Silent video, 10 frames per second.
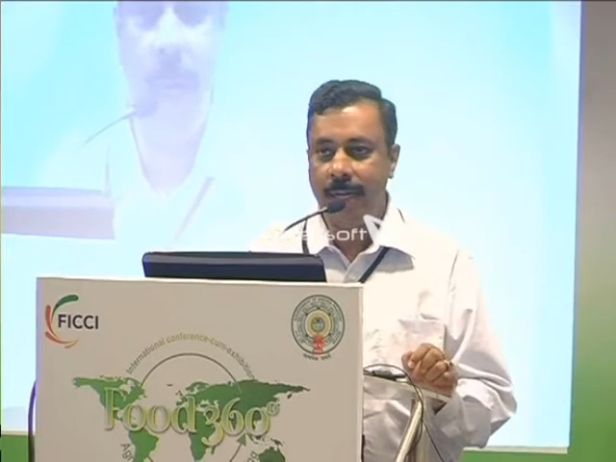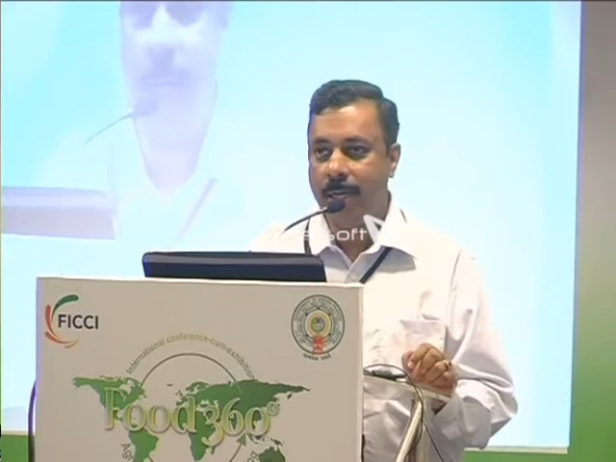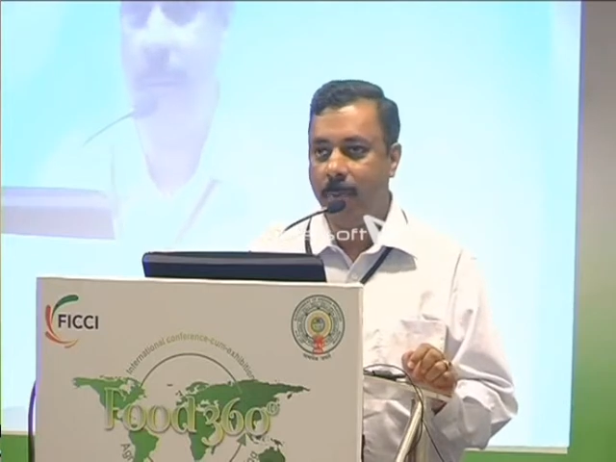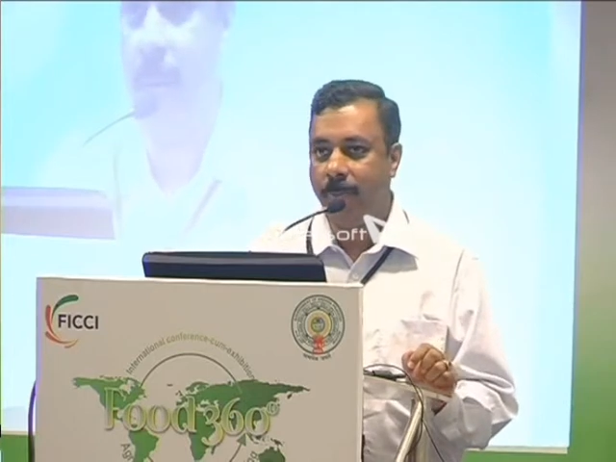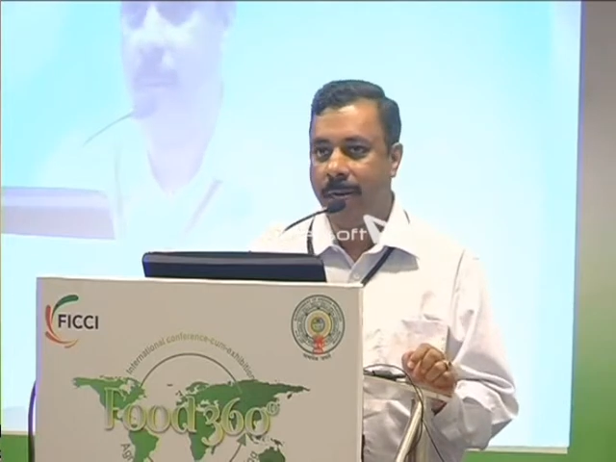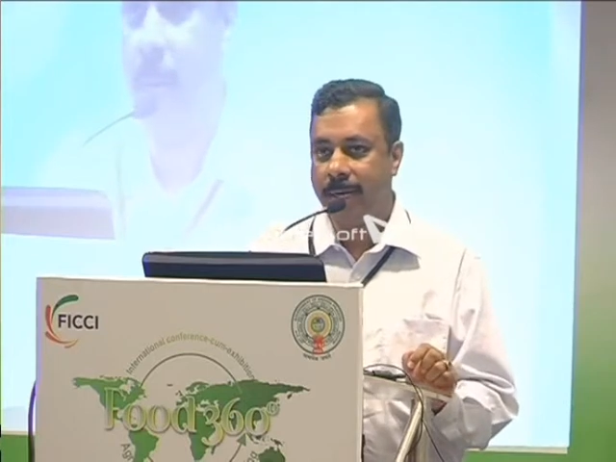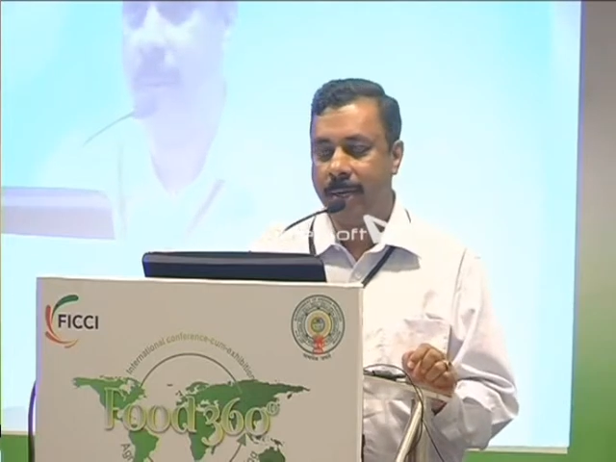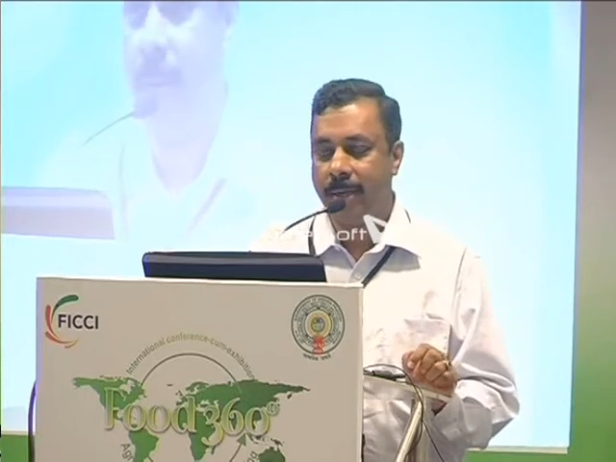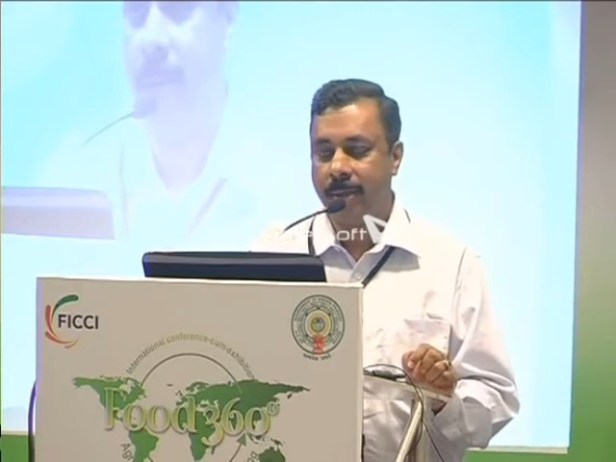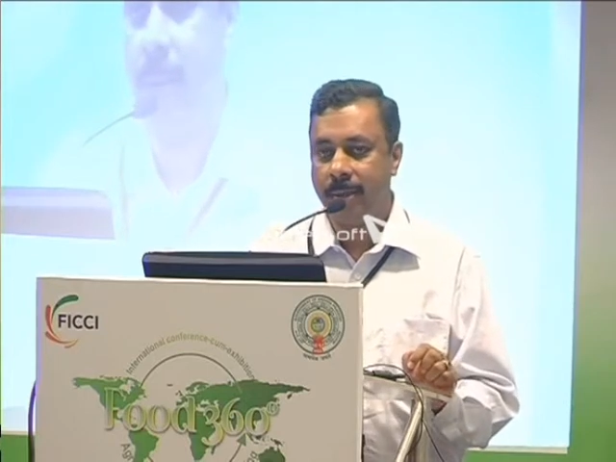take a
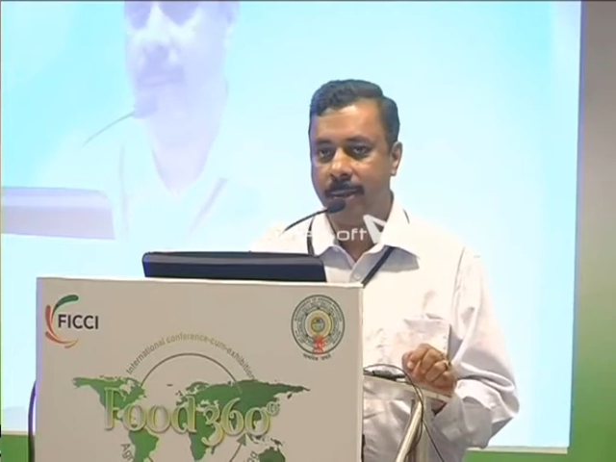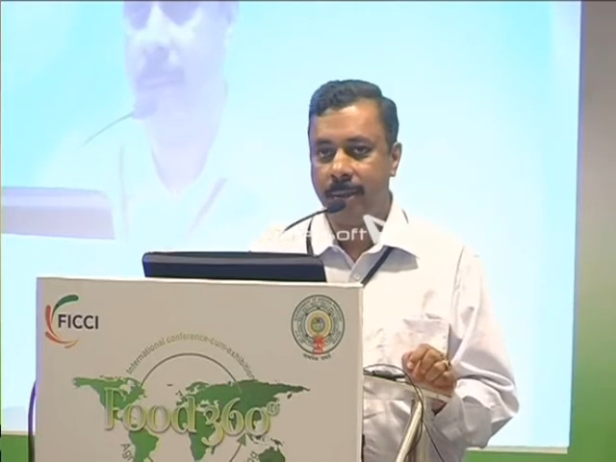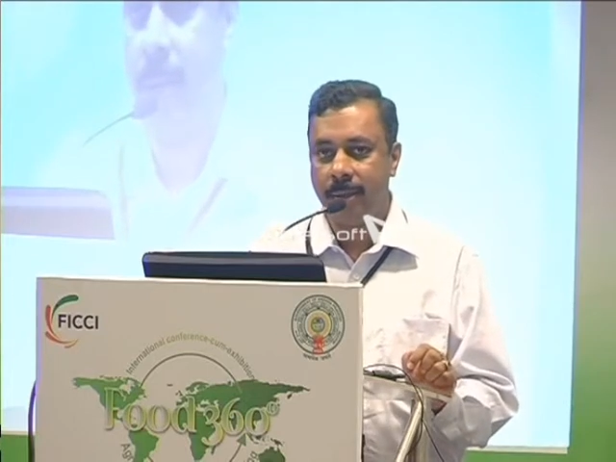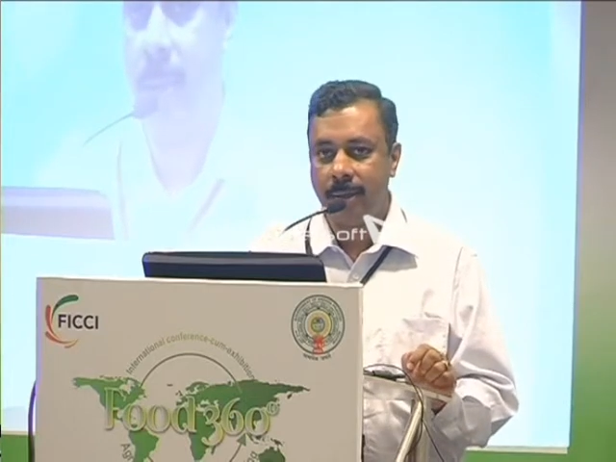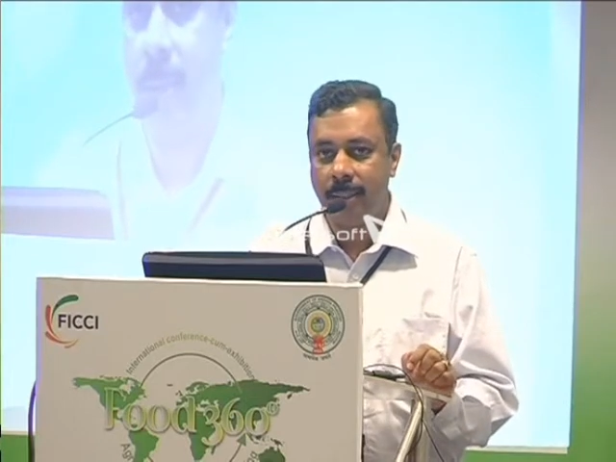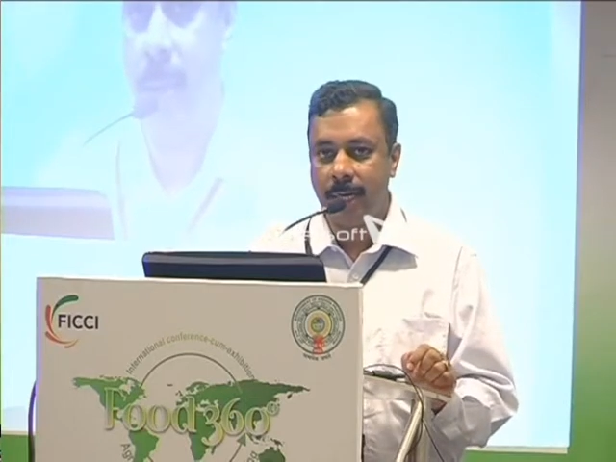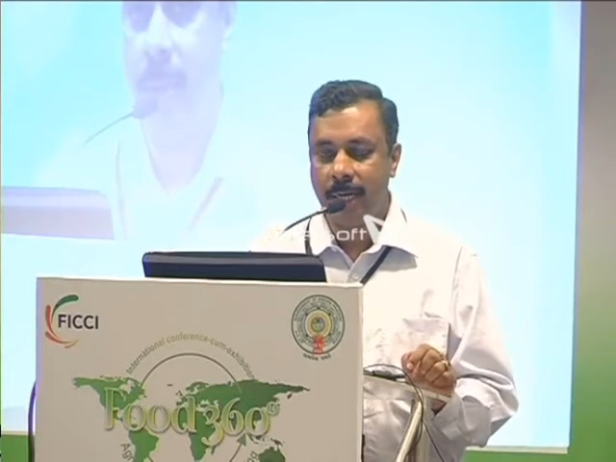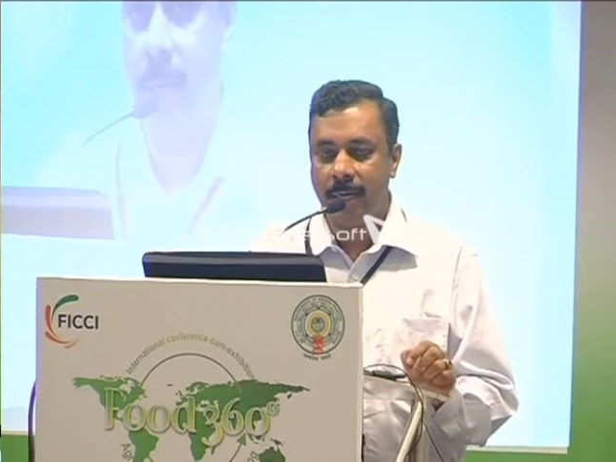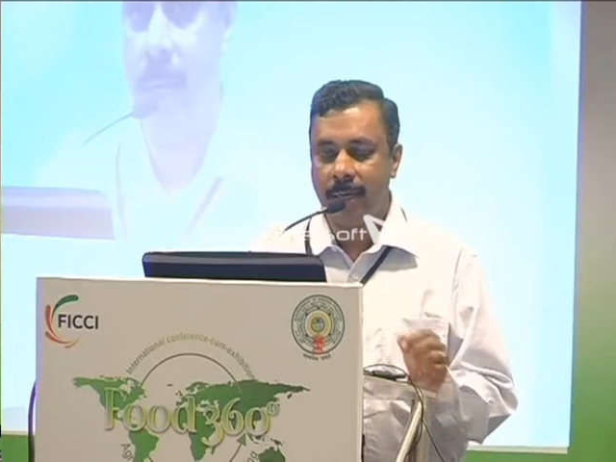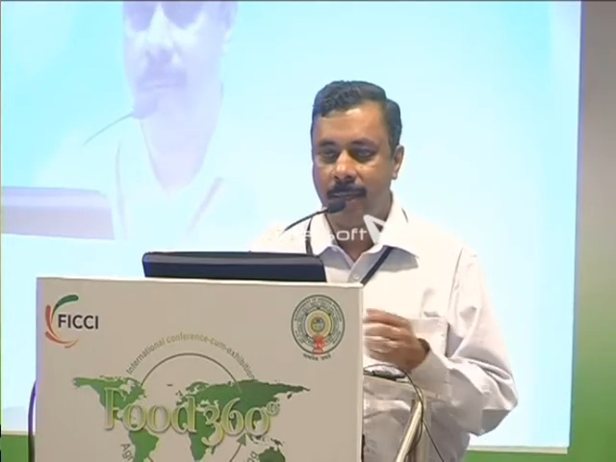bet
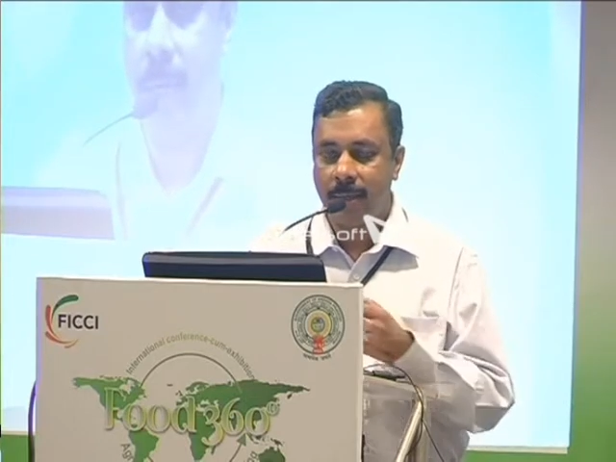that